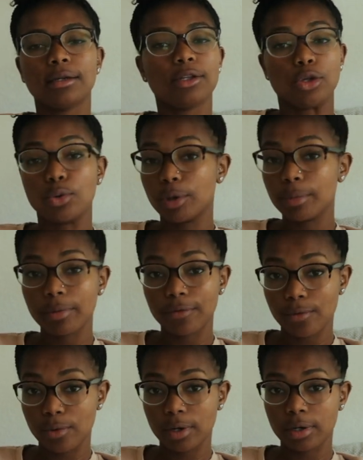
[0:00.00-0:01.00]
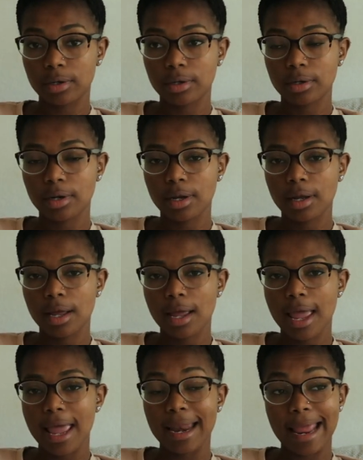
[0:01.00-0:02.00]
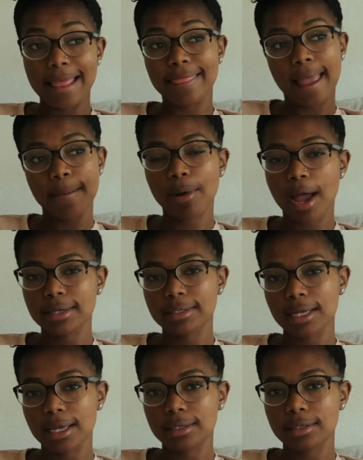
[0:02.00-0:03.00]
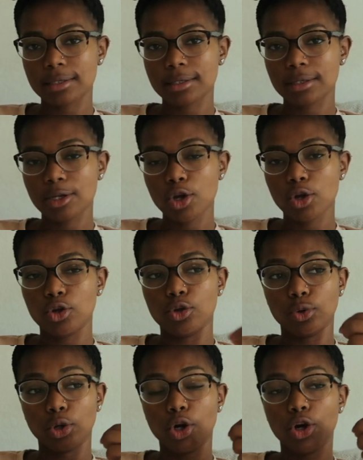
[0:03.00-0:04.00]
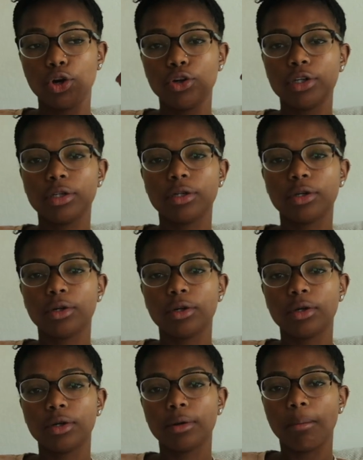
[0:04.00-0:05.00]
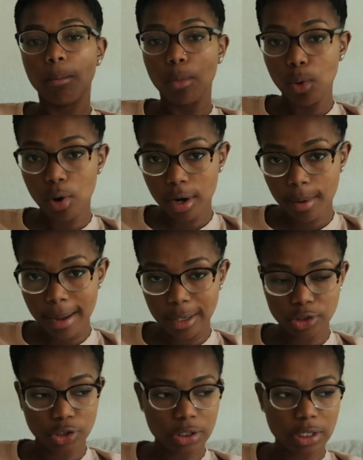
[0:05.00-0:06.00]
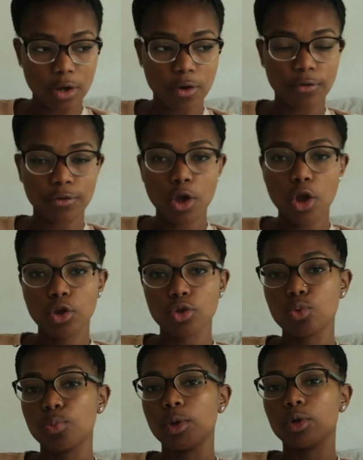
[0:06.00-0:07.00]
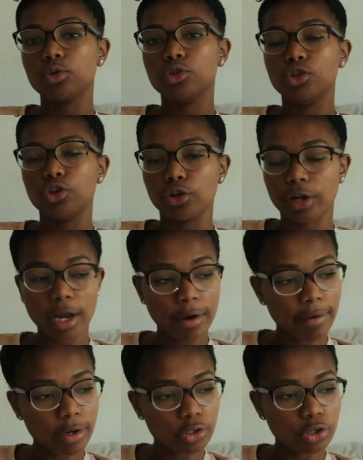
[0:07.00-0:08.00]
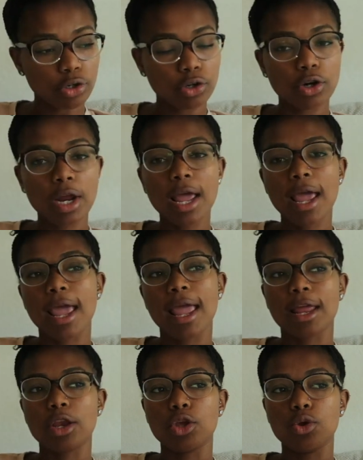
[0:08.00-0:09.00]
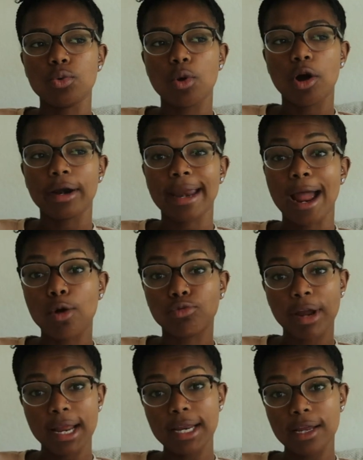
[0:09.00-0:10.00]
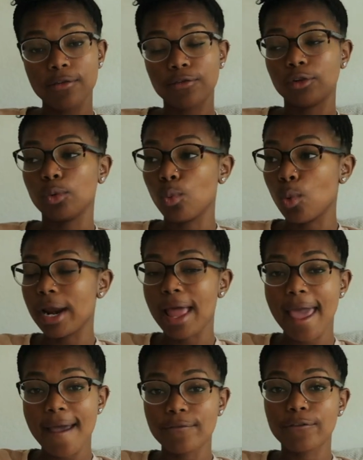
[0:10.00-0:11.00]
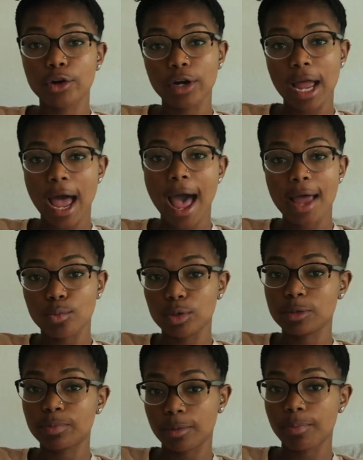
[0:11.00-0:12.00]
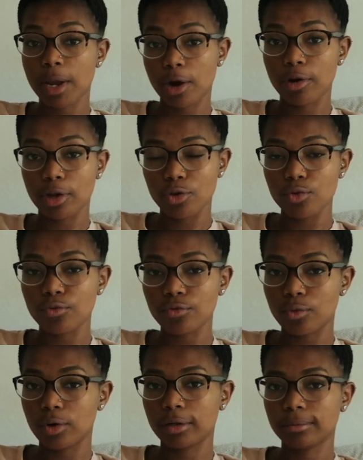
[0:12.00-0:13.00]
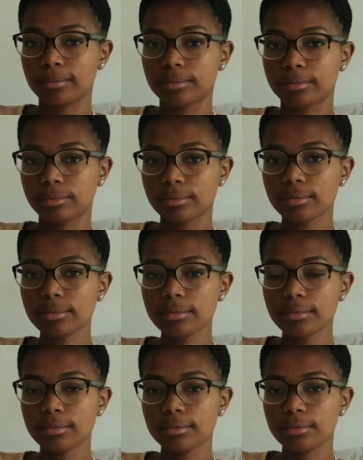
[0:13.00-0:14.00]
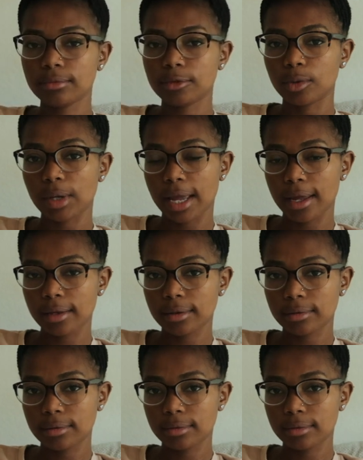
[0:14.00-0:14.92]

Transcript: you weren't before. And in that process, you learned more about yourself, you build your character, and you are now ready for whatever God was preparing you for. Okay?